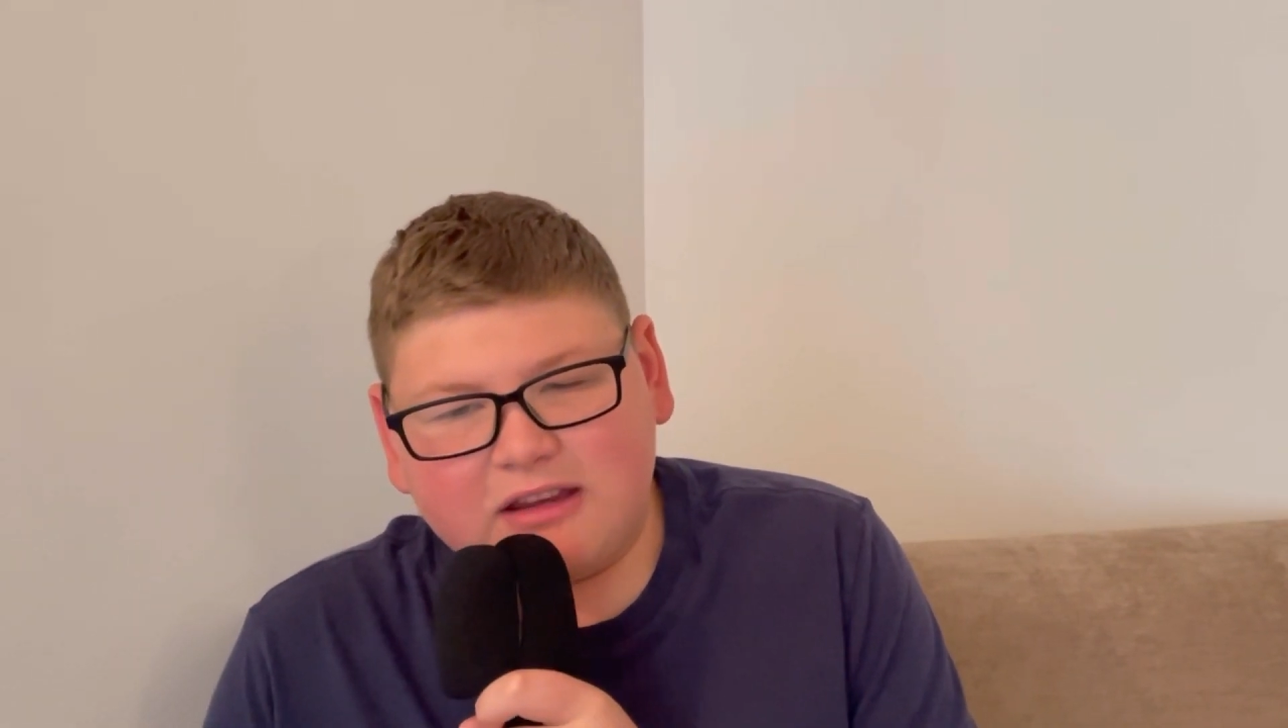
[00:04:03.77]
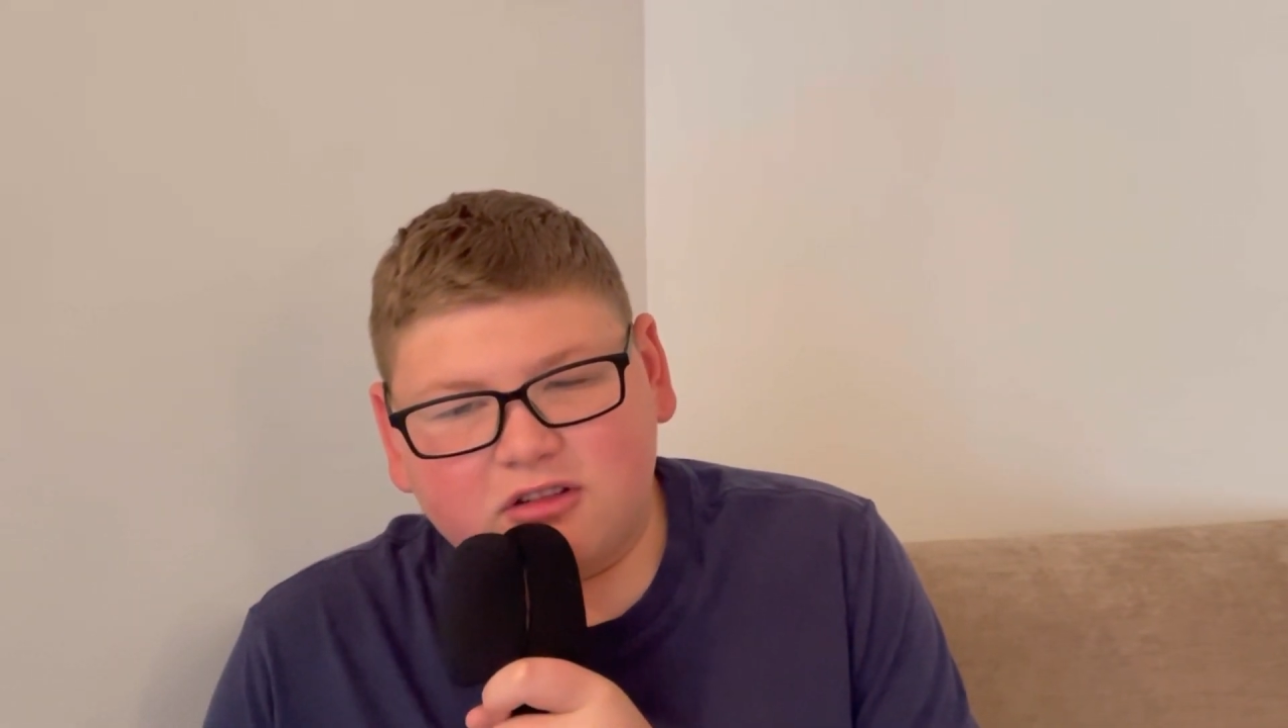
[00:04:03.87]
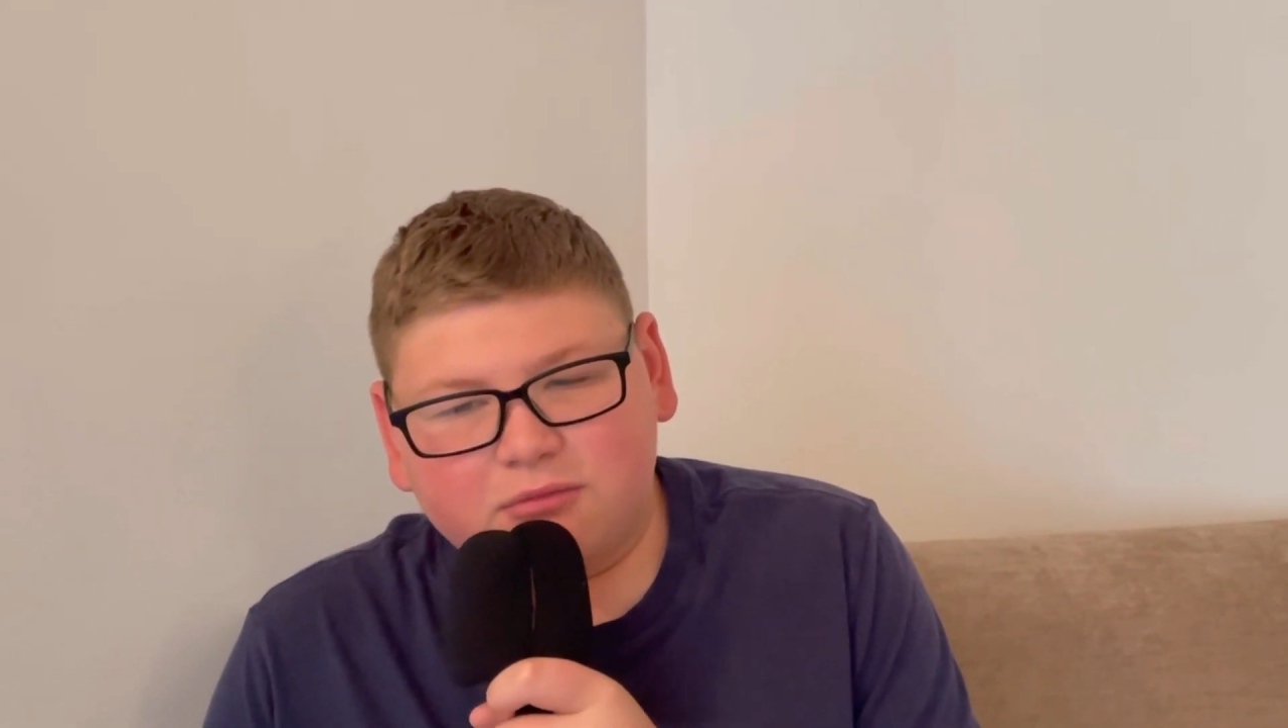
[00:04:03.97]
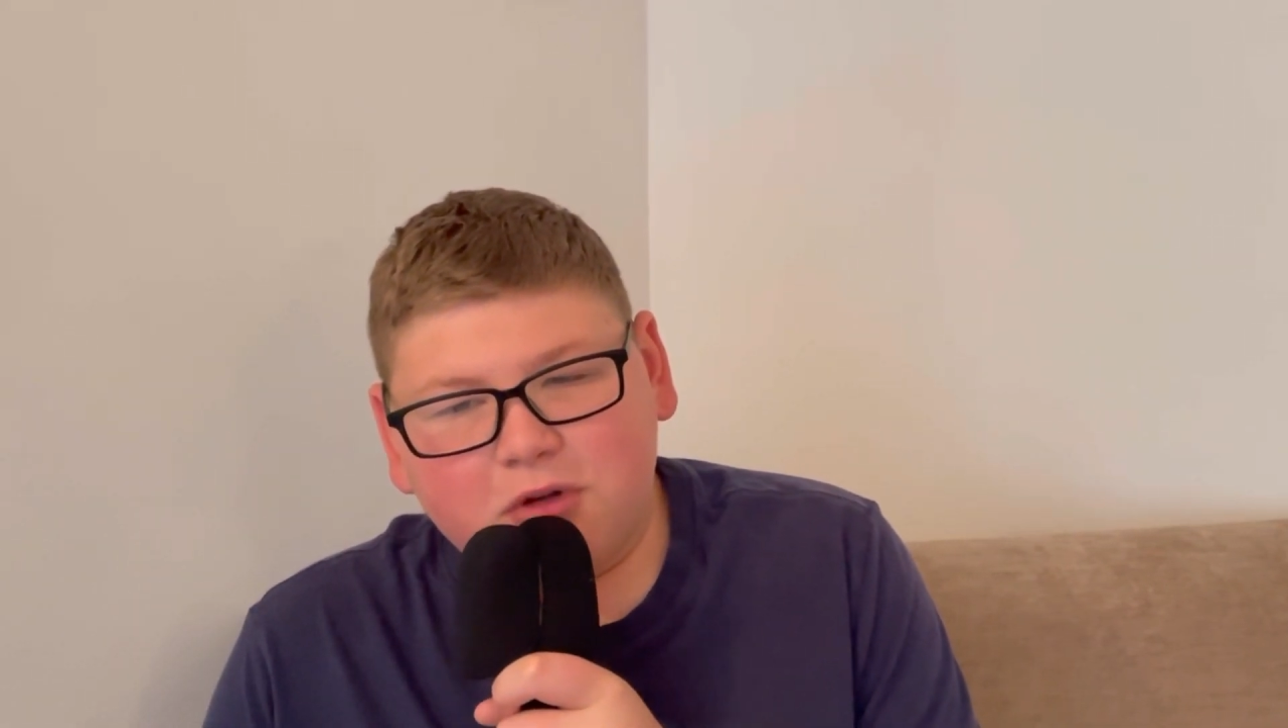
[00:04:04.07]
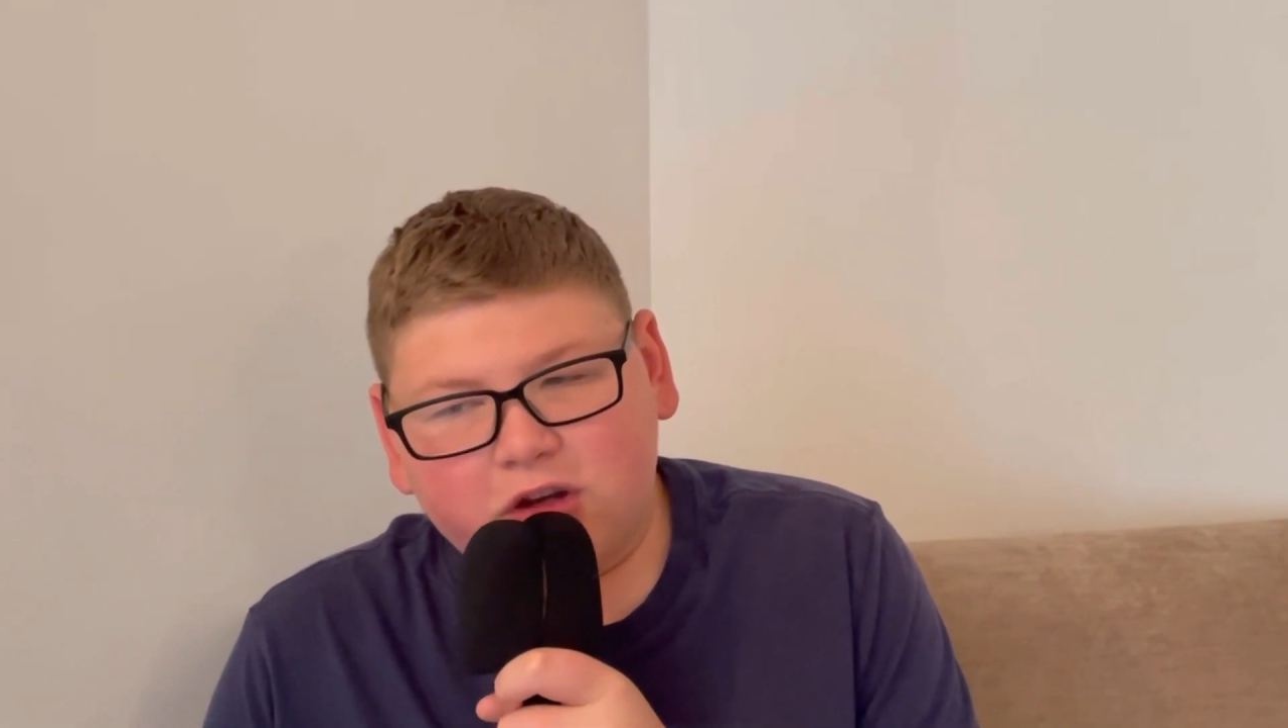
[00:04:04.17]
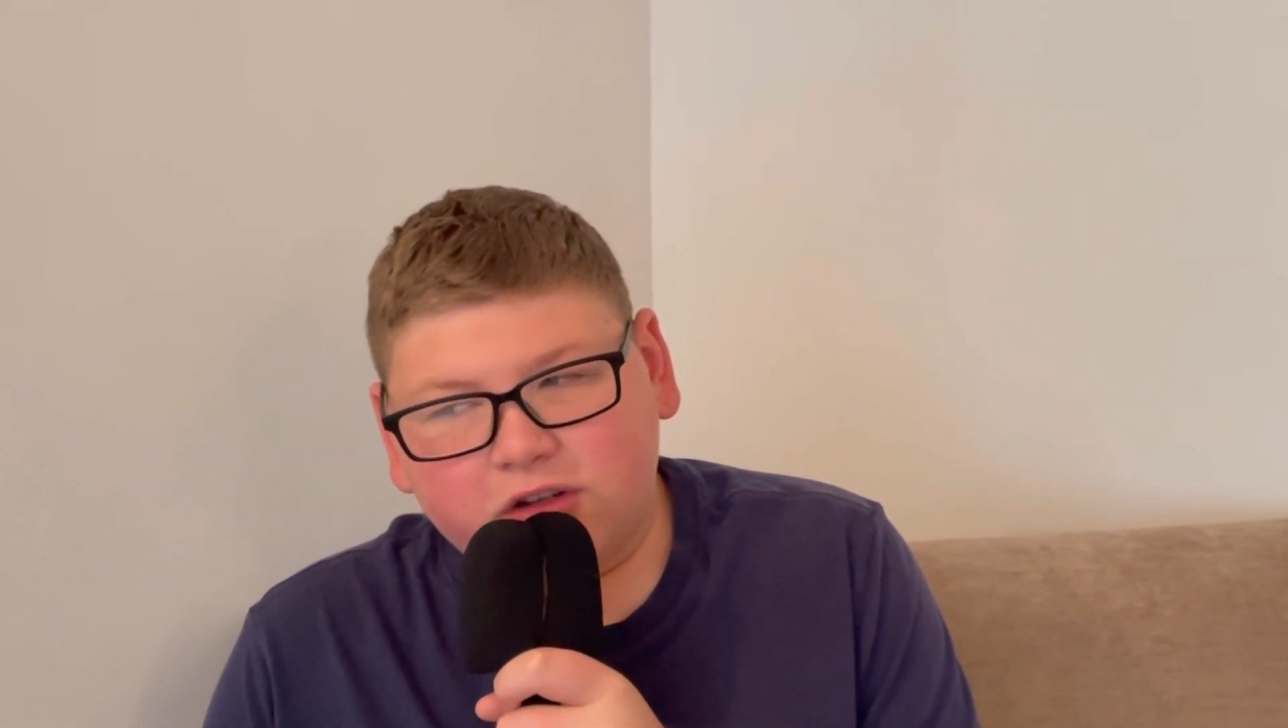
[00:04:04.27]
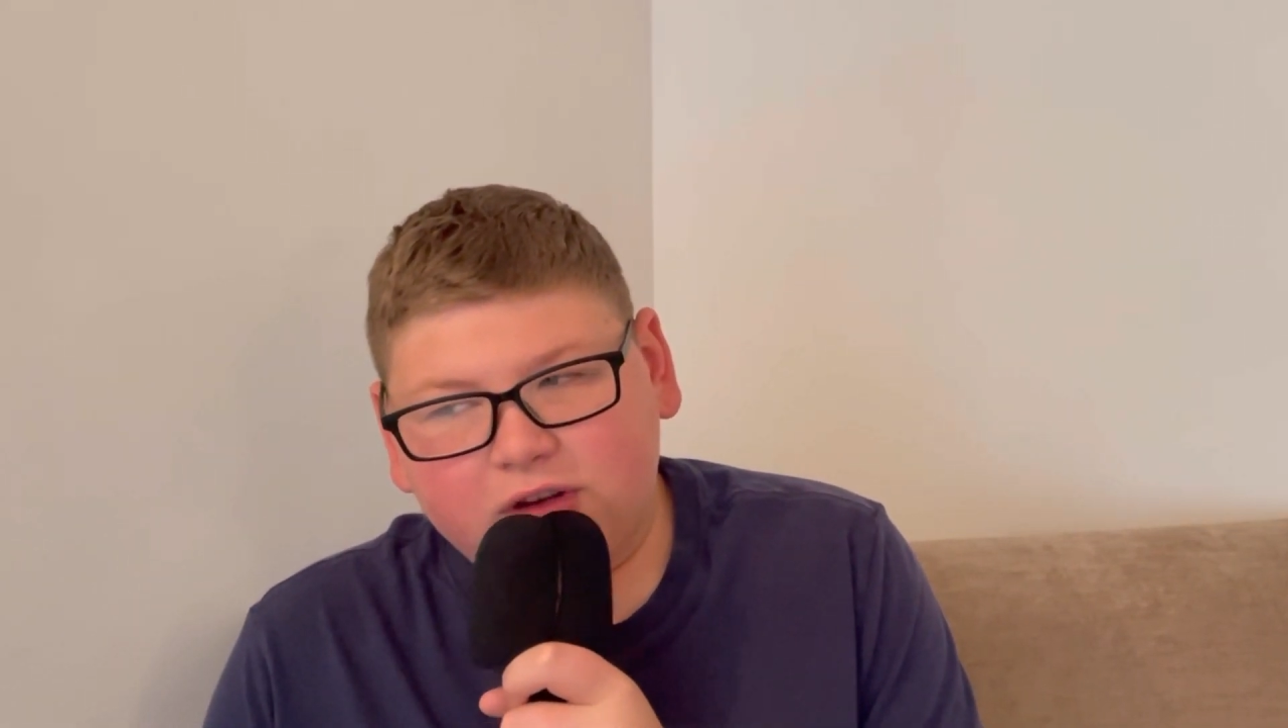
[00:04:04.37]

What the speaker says: because Marcus